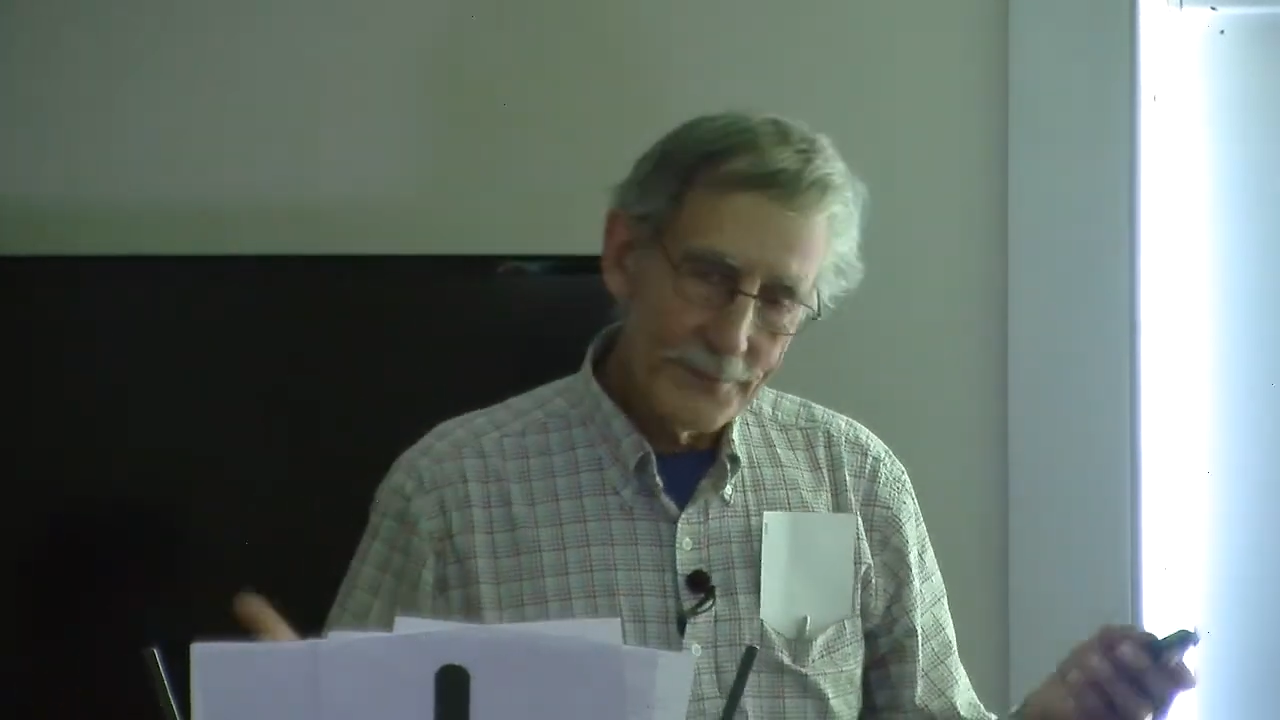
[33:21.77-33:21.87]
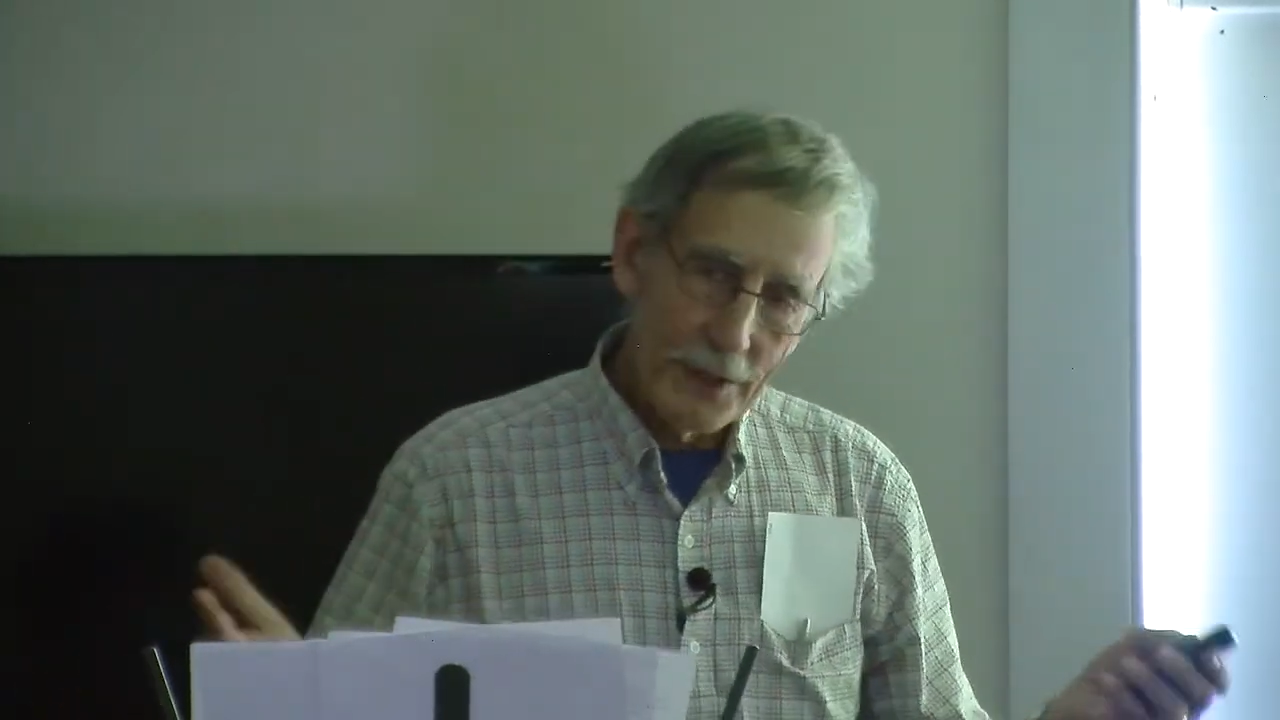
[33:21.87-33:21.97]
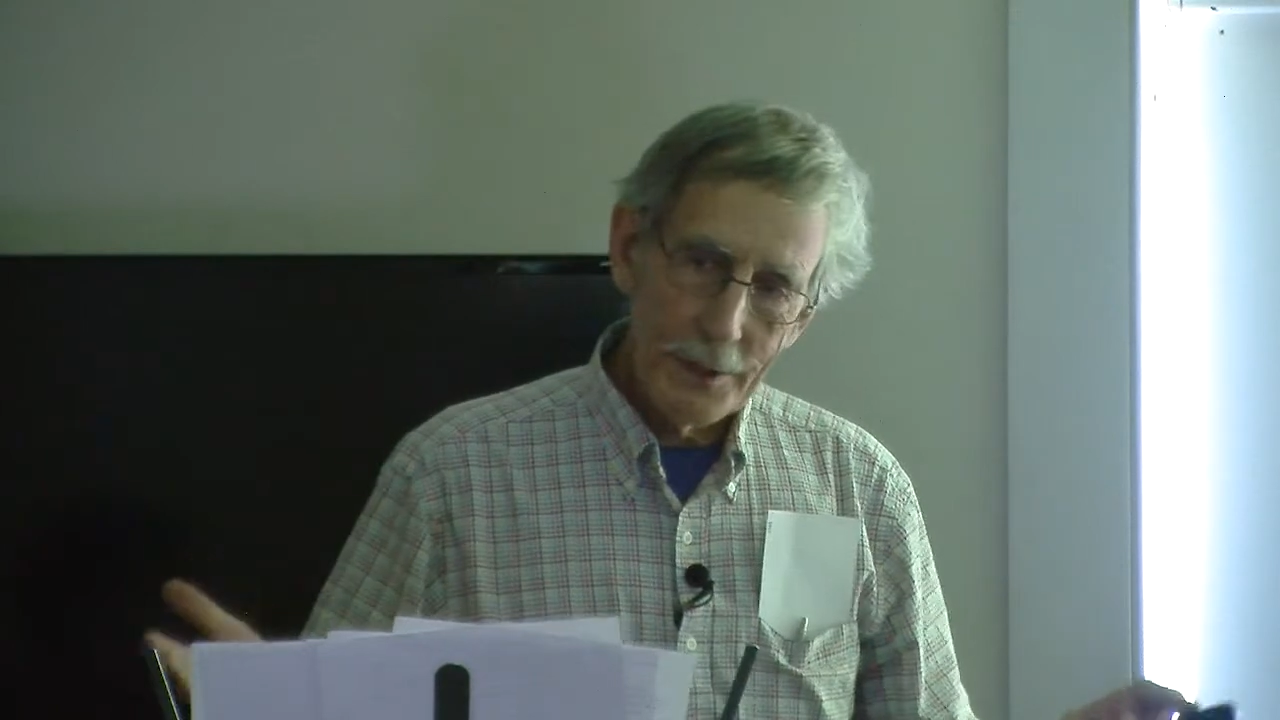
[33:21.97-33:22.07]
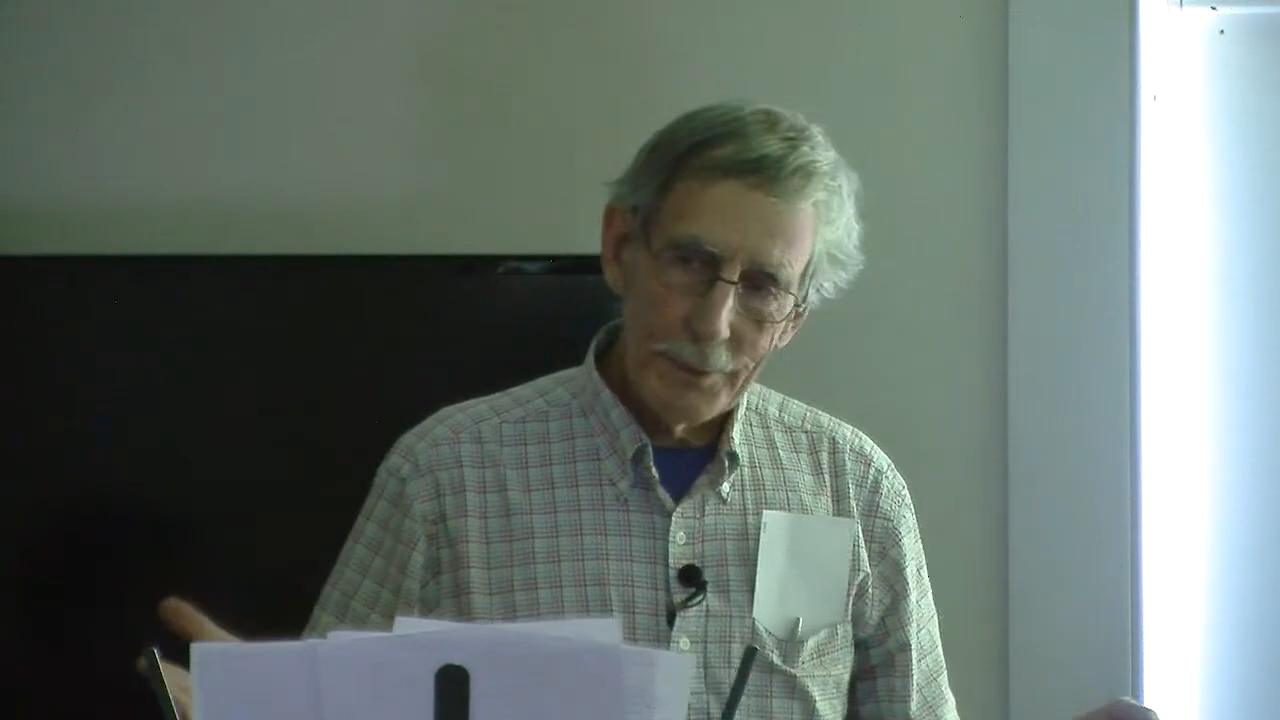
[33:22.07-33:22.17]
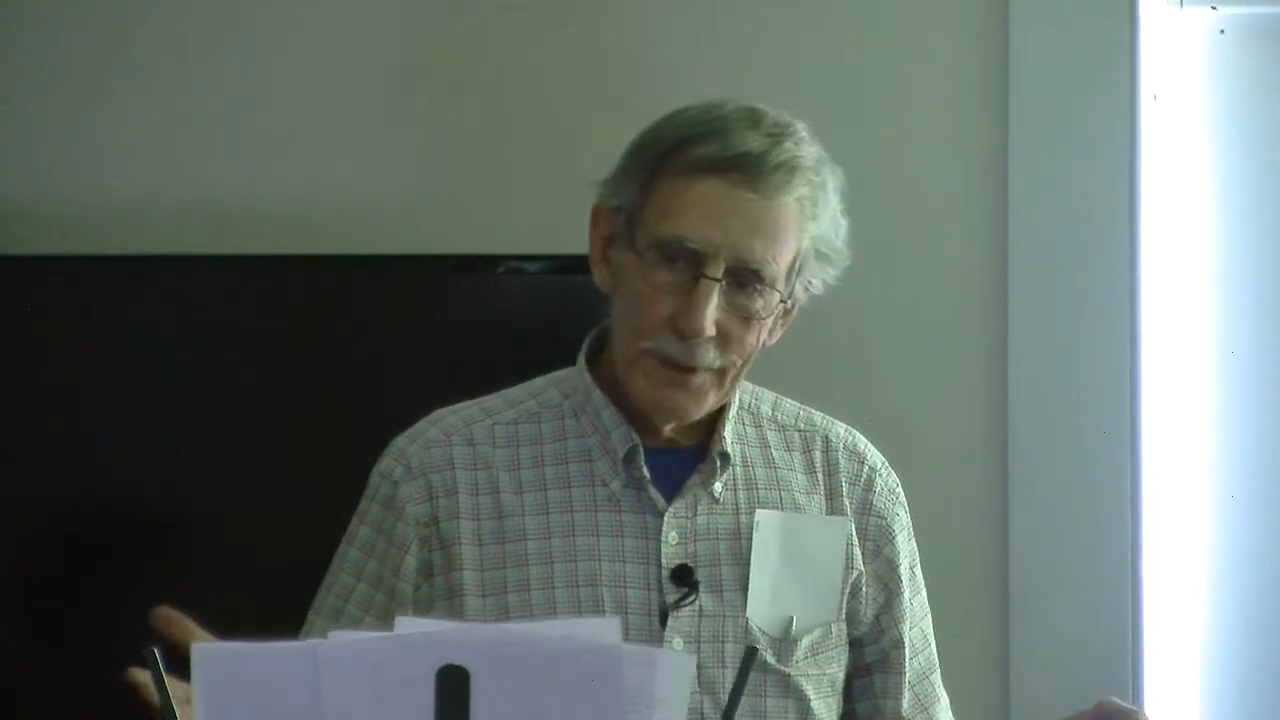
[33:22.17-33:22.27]

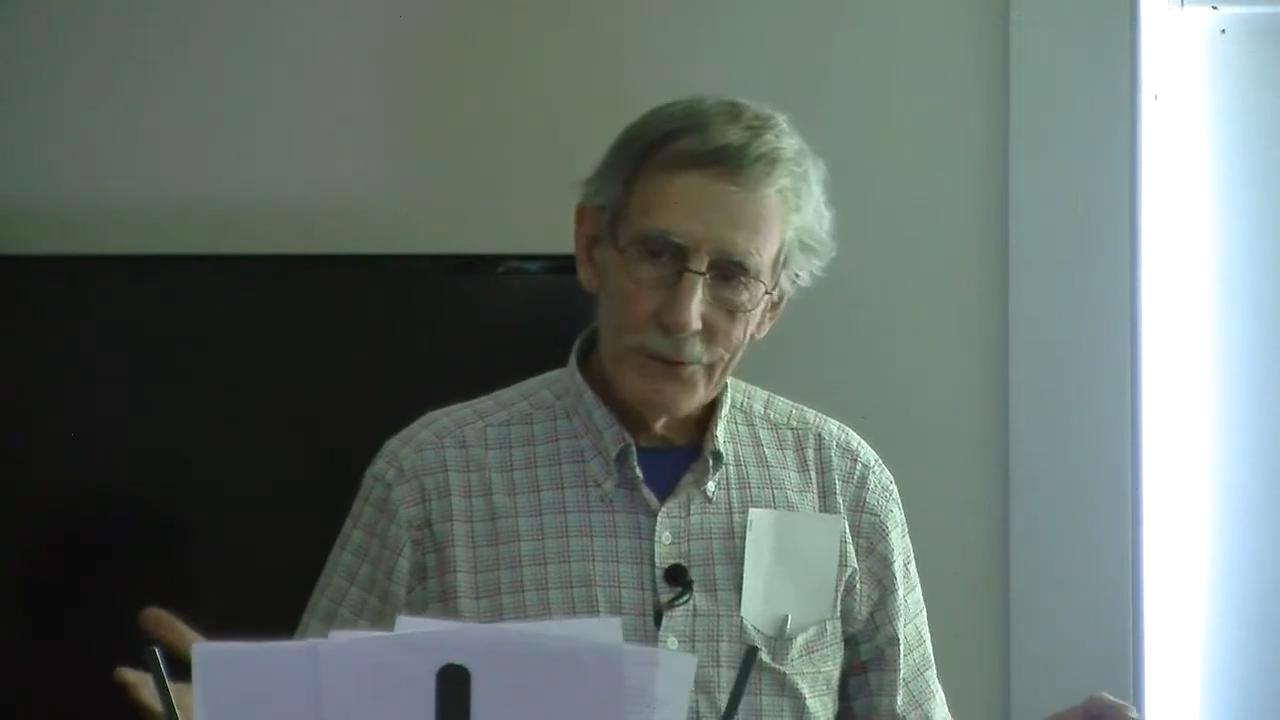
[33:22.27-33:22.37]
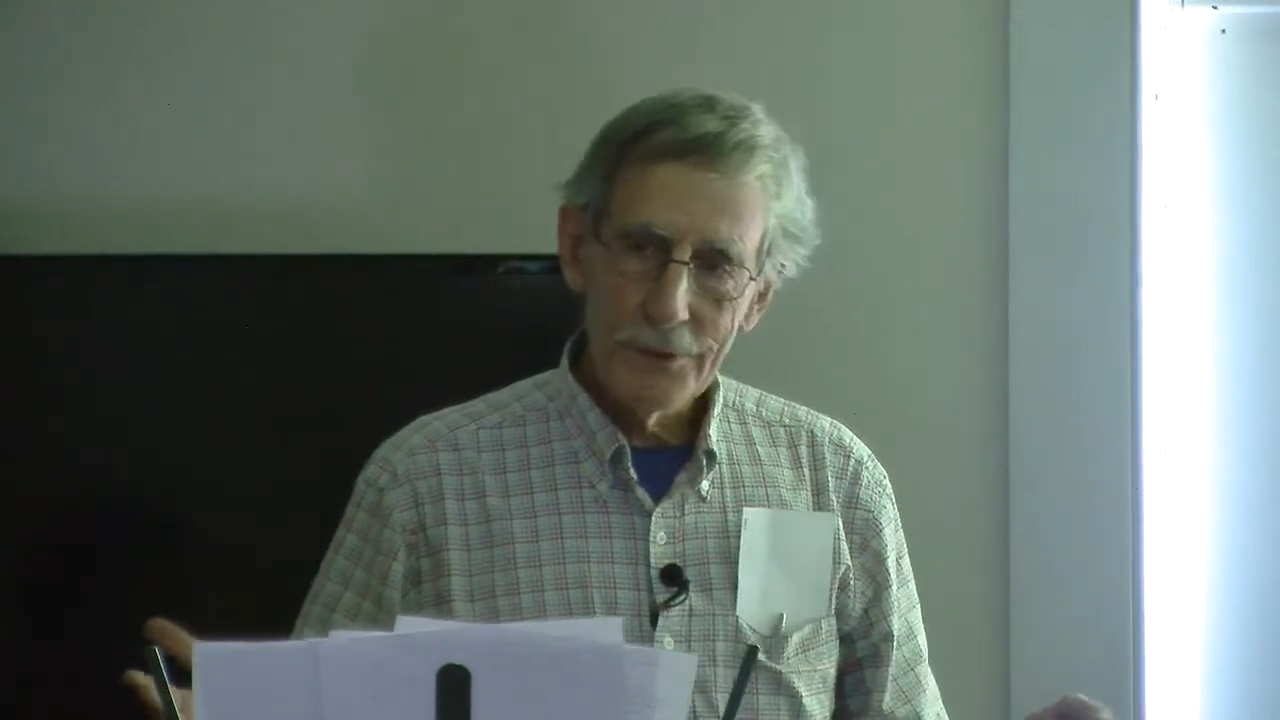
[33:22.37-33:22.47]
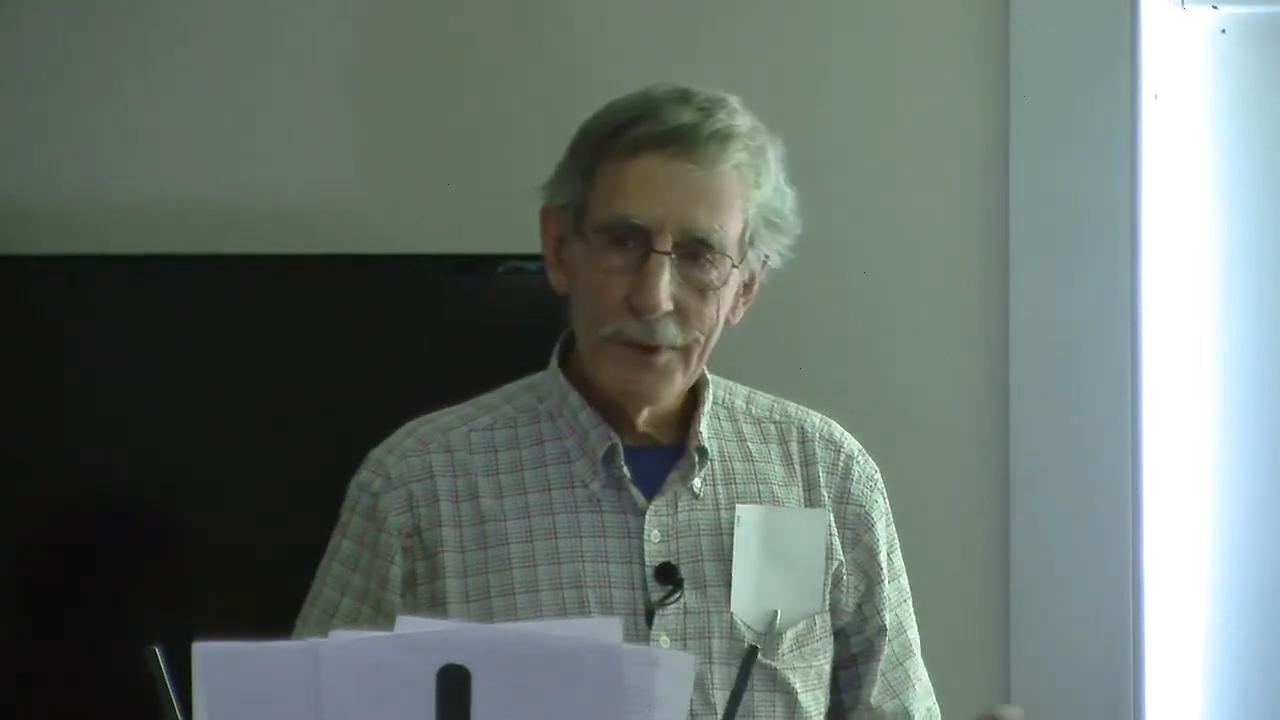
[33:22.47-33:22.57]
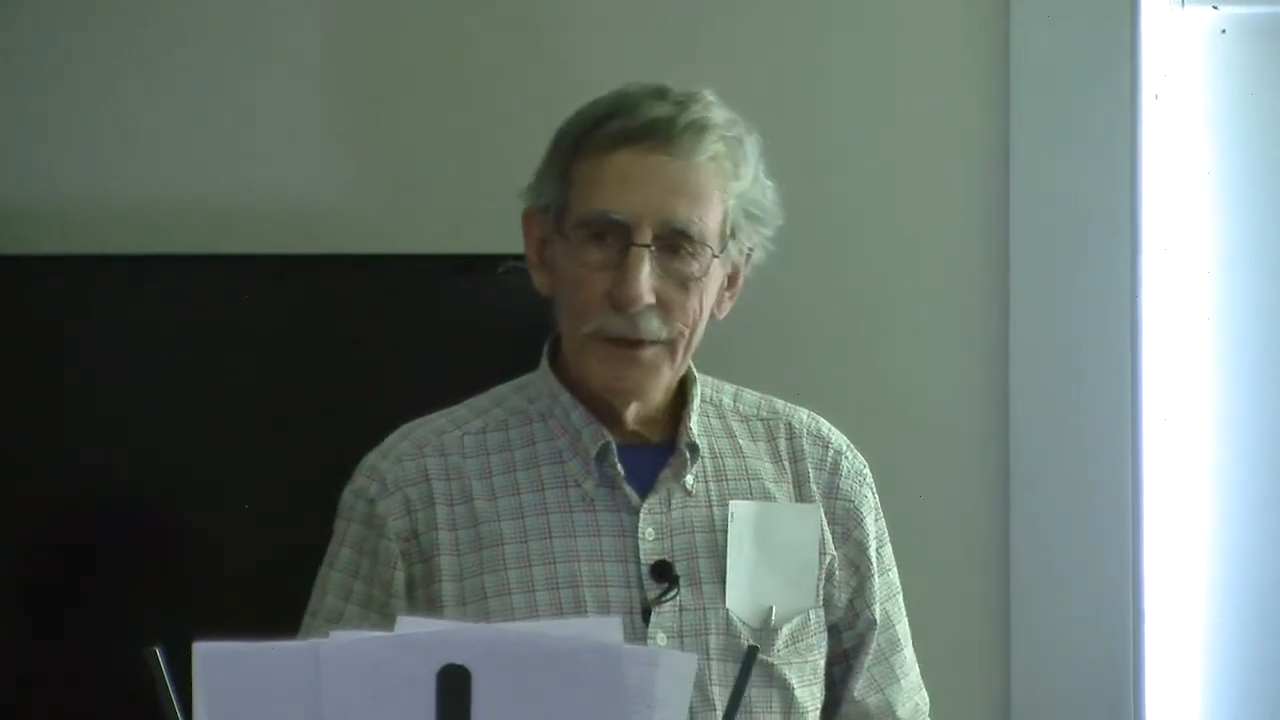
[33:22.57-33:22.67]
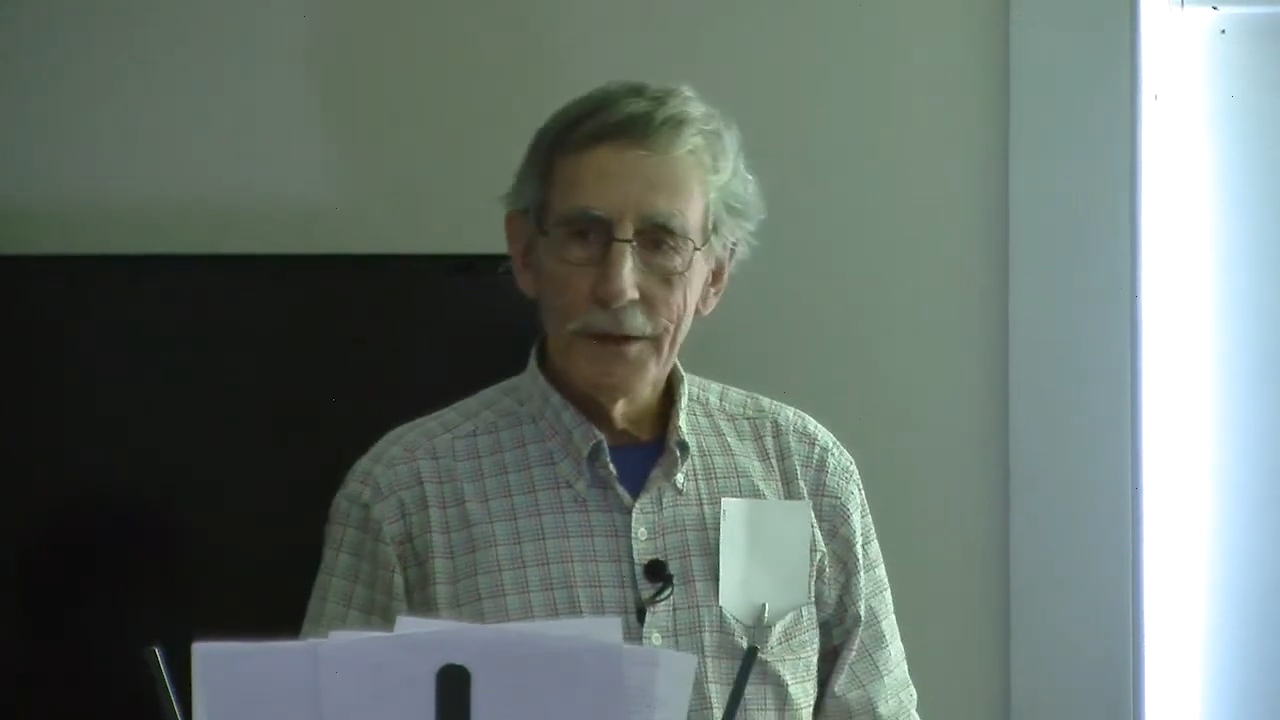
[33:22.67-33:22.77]
honeybees,